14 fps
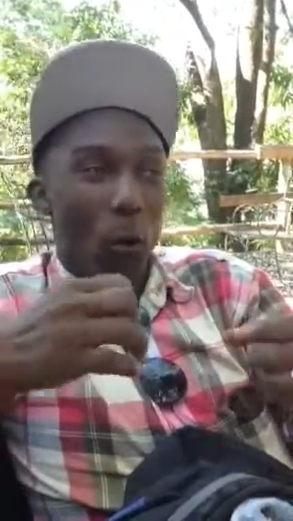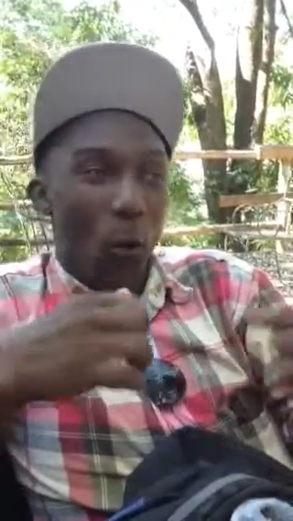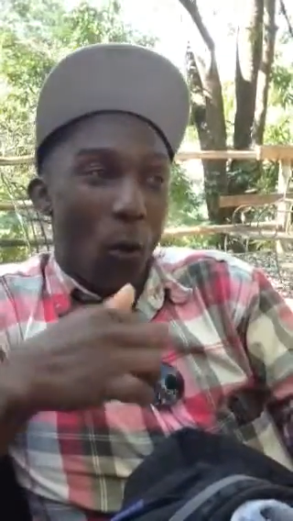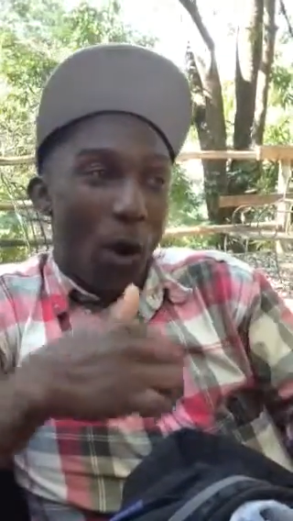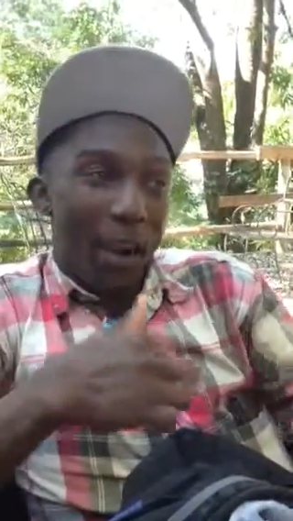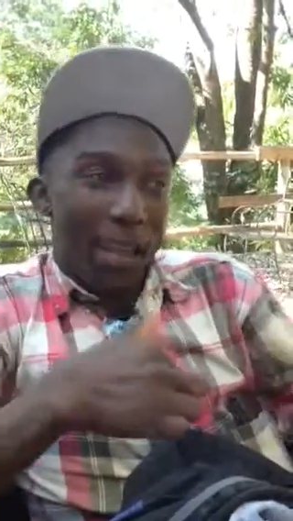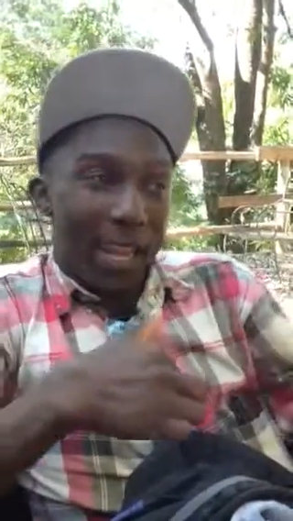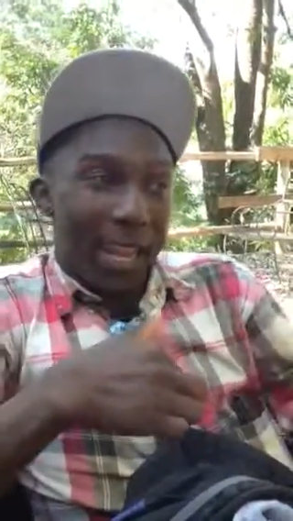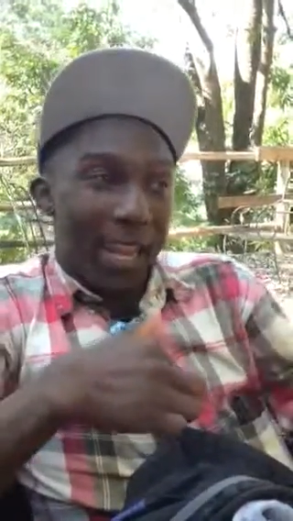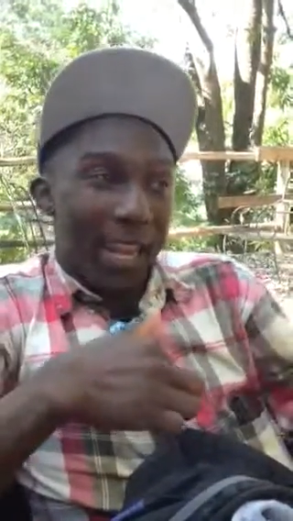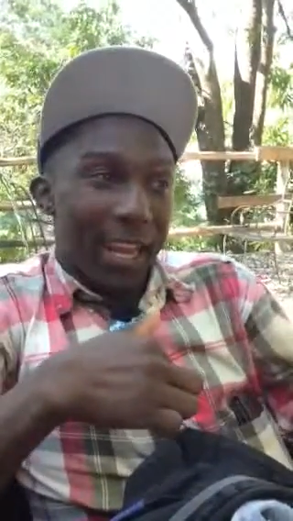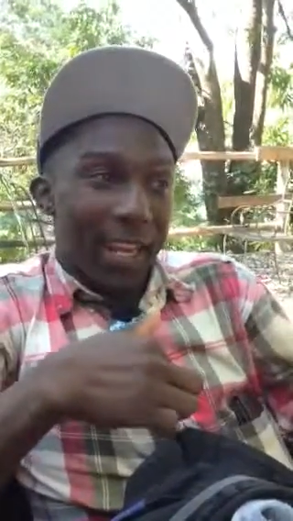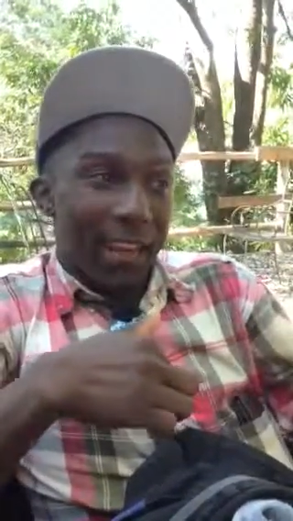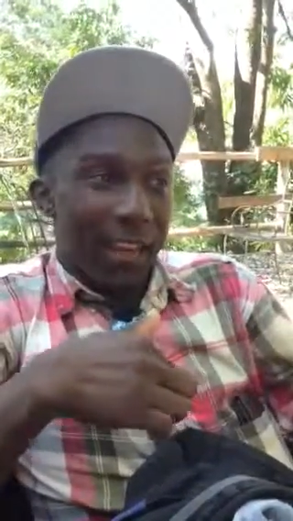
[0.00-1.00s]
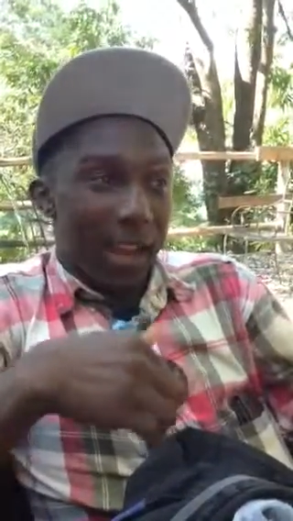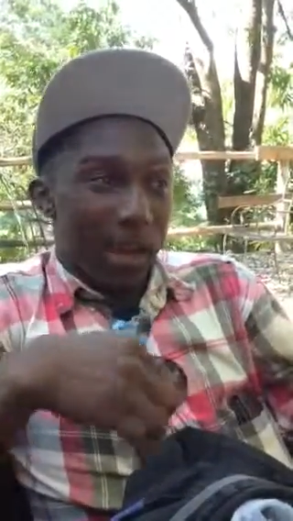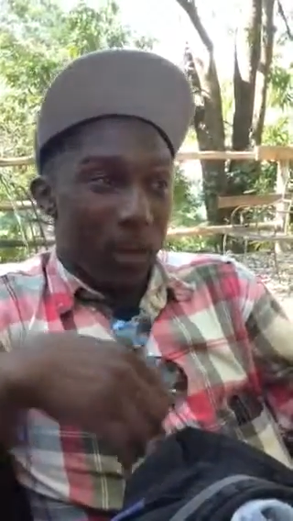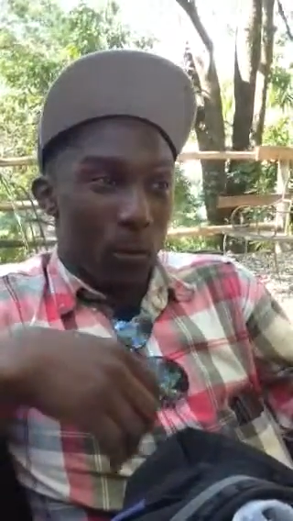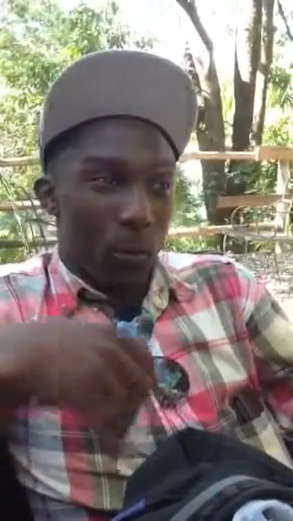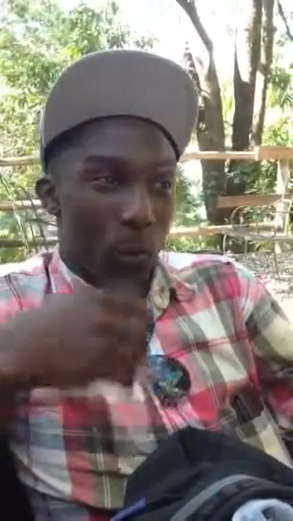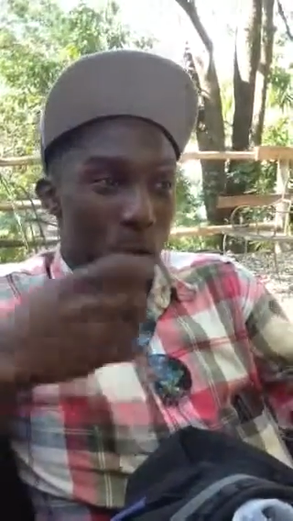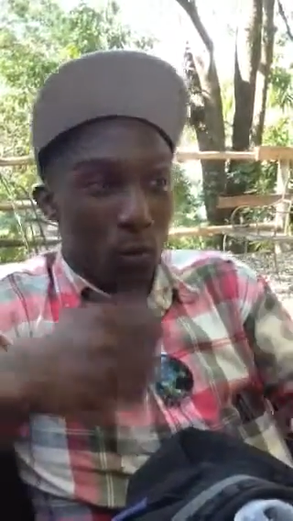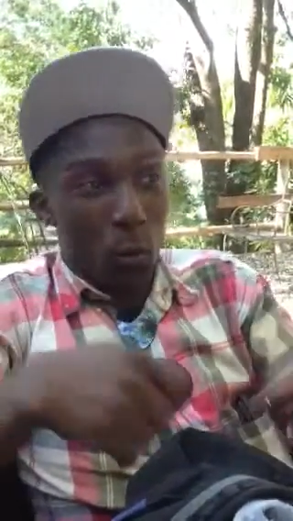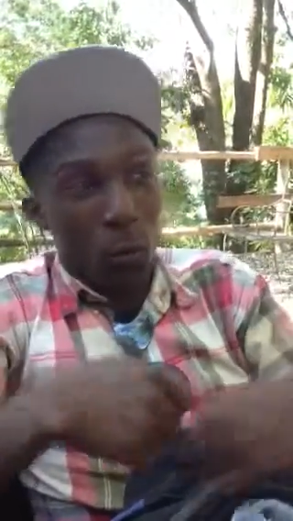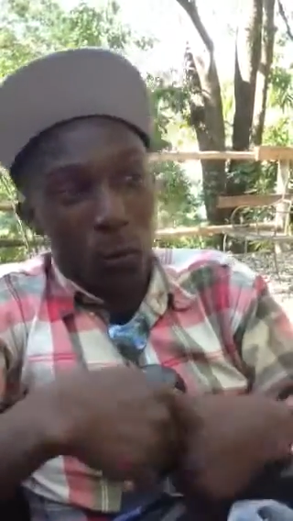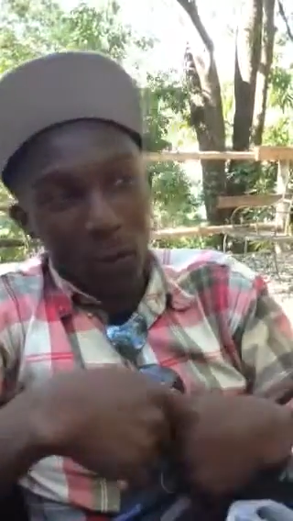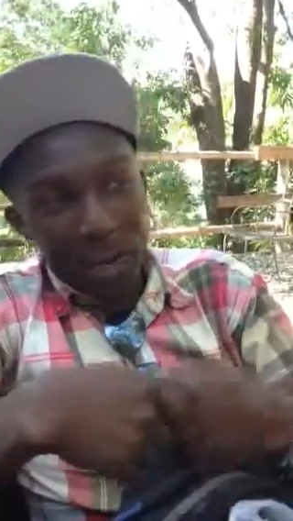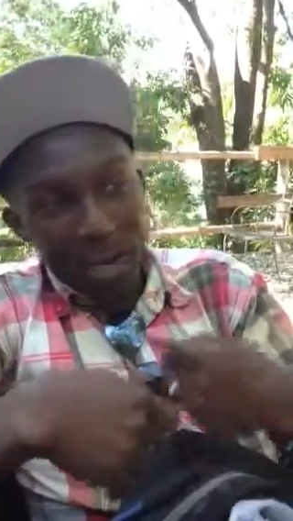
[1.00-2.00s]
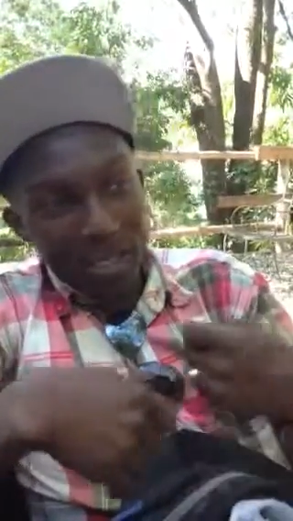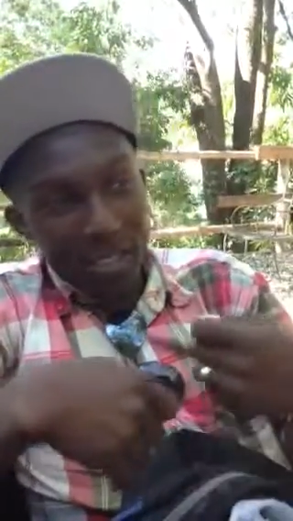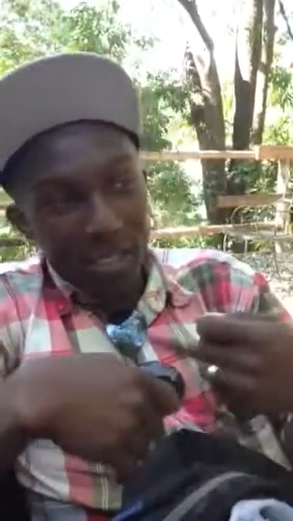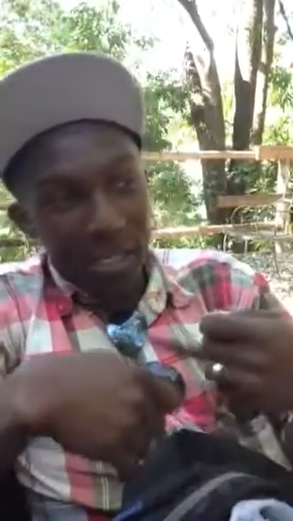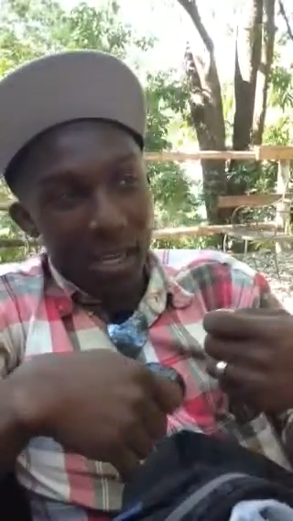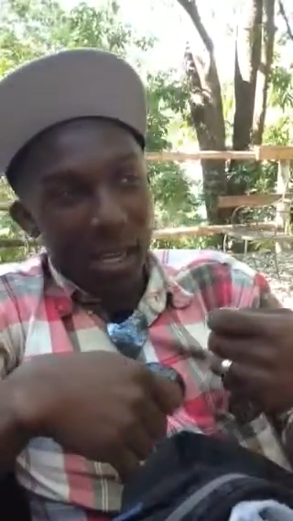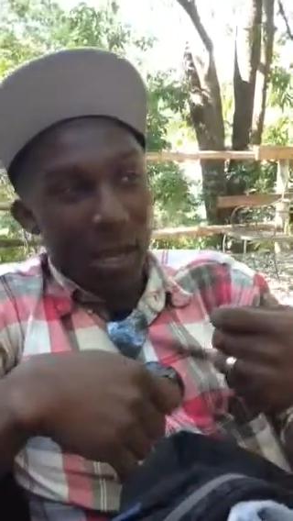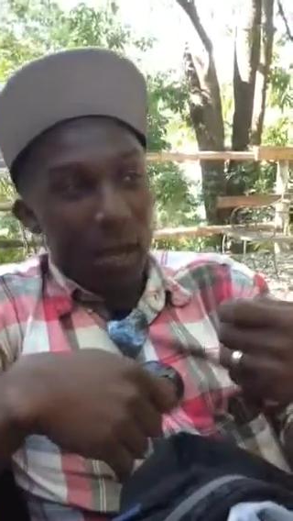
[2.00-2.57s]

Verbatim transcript: working in Port-au-Prince